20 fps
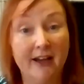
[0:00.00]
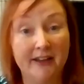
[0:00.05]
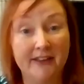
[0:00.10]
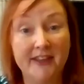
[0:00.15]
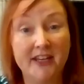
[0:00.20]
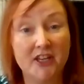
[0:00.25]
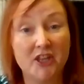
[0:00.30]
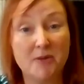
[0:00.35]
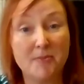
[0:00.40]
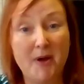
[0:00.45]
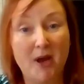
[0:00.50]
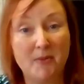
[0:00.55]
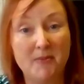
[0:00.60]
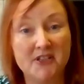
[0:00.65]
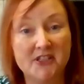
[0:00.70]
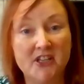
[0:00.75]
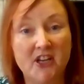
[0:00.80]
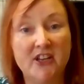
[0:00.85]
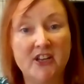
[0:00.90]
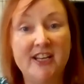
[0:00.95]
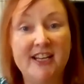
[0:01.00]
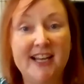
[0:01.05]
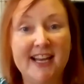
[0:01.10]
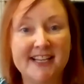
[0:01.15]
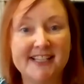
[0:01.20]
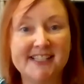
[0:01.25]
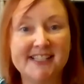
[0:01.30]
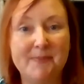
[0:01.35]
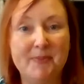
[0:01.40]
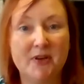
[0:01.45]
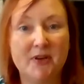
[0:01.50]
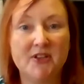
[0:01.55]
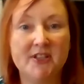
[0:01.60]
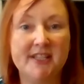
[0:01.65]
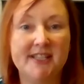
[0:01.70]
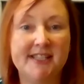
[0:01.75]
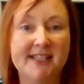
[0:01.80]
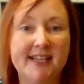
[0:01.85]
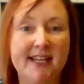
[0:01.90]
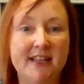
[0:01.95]
I think at the moment, certainly Leicester,
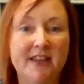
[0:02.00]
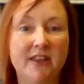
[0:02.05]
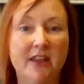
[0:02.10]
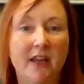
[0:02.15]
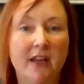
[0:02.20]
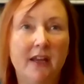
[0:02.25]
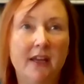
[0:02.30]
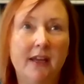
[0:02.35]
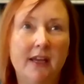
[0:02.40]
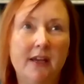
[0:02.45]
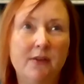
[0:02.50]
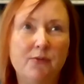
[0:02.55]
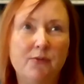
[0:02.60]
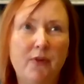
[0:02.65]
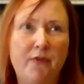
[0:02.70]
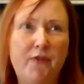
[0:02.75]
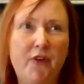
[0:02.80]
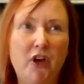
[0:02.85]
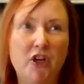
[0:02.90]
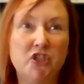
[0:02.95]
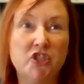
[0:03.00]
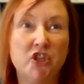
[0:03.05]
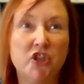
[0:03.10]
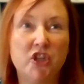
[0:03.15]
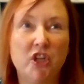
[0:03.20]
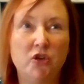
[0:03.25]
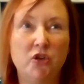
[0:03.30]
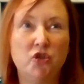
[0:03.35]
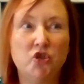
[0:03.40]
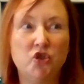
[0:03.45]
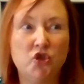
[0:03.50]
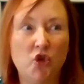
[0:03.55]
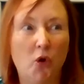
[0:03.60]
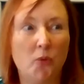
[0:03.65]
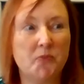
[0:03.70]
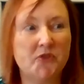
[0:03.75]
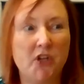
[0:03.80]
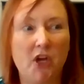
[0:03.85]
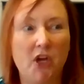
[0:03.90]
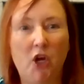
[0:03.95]
because it referred to those
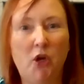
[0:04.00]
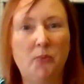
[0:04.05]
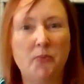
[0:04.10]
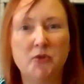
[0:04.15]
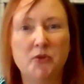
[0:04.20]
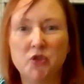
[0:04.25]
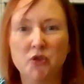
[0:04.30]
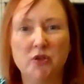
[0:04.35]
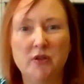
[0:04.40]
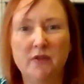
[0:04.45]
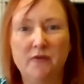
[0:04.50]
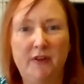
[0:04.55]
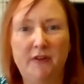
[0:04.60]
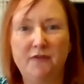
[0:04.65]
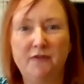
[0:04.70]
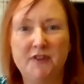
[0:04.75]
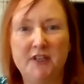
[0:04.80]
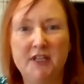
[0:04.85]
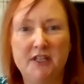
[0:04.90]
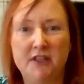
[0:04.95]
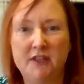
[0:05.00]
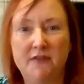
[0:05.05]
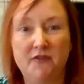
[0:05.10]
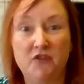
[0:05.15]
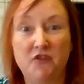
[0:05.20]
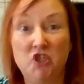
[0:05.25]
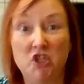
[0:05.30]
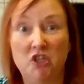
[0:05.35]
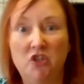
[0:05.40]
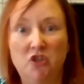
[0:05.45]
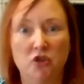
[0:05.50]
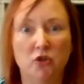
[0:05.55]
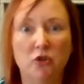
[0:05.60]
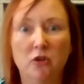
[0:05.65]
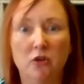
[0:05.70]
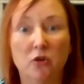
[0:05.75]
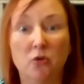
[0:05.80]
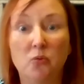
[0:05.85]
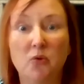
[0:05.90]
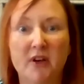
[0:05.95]
shops that opened on the 15th of June
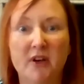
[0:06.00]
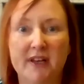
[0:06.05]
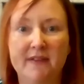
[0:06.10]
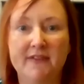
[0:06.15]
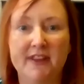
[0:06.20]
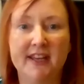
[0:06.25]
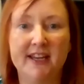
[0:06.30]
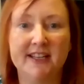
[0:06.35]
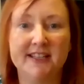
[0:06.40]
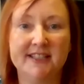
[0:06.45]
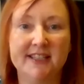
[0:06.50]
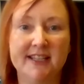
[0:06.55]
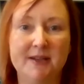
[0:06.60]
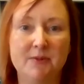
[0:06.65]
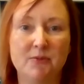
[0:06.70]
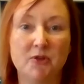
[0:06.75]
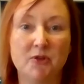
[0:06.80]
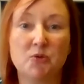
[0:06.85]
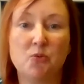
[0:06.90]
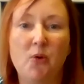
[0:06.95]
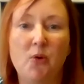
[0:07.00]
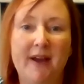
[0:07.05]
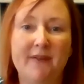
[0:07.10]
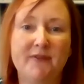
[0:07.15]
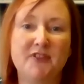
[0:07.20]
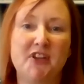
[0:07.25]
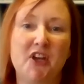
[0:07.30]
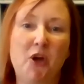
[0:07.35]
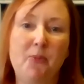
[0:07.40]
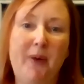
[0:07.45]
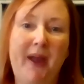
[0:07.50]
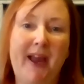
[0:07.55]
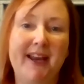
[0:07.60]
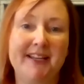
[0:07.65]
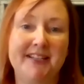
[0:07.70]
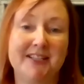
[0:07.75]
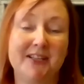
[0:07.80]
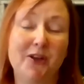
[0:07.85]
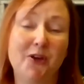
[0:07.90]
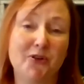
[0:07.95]
or whatever that date was, will have to go back
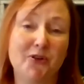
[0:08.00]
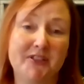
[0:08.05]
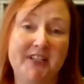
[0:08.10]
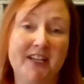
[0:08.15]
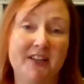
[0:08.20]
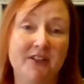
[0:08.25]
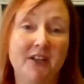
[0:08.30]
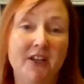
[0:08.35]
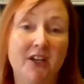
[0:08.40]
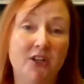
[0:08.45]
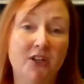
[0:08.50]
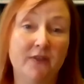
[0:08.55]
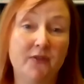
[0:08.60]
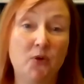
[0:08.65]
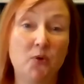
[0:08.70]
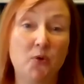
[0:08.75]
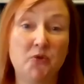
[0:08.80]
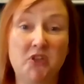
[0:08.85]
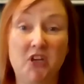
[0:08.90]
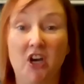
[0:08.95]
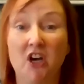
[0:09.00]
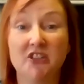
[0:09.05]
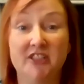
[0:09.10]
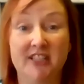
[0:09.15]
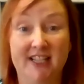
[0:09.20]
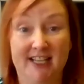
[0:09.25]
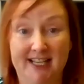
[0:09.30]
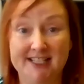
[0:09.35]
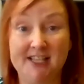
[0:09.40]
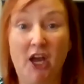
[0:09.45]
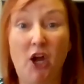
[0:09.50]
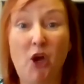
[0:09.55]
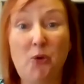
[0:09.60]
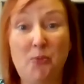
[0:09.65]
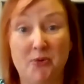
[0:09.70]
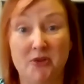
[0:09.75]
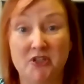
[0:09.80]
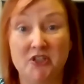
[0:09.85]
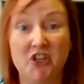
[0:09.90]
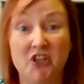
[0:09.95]
into lockdown. Of course, car dealers
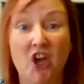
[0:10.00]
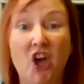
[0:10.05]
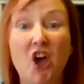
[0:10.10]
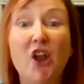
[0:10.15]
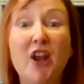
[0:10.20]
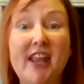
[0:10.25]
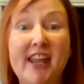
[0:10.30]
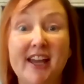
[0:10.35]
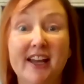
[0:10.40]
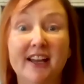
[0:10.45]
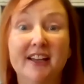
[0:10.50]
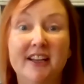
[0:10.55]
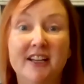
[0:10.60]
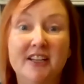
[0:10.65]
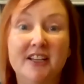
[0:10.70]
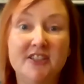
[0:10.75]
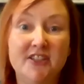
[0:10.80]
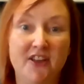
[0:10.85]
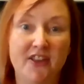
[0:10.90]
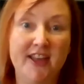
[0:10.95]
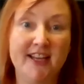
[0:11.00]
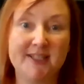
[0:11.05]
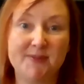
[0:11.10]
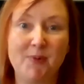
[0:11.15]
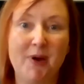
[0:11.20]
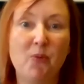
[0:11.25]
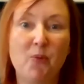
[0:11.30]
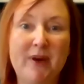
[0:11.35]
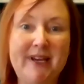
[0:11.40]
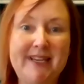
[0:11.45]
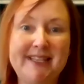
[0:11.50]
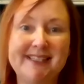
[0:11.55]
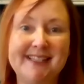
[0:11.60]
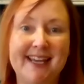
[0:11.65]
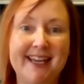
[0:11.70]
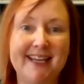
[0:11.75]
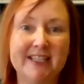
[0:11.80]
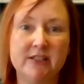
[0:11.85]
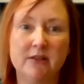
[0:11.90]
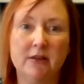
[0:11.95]
opened earlier. So that's why we
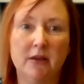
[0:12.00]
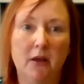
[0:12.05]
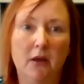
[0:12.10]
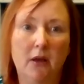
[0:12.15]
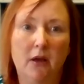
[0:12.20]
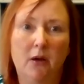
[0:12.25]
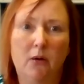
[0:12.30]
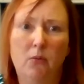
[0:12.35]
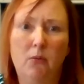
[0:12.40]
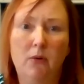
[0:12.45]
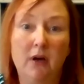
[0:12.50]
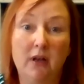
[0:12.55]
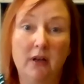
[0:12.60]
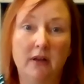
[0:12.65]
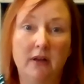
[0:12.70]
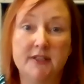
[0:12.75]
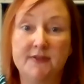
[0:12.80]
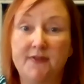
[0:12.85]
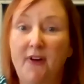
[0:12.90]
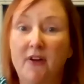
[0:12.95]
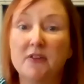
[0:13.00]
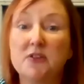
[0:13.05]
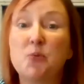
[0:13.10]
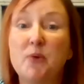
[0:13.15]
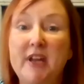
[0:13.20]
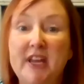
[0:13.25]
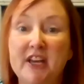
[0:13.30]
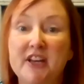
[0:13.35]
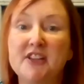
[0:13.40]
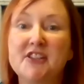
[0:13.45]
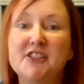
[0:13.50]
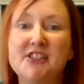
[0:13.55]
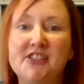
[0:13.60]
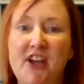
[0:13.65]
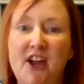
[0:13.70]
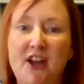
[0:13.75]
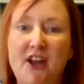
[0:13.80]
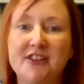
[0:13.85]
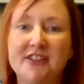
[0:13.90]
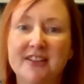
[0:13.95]
said, well, as far as we're
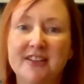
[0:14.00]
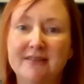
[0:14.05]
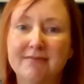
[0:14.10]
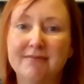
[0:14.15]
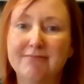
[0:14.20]
concerned,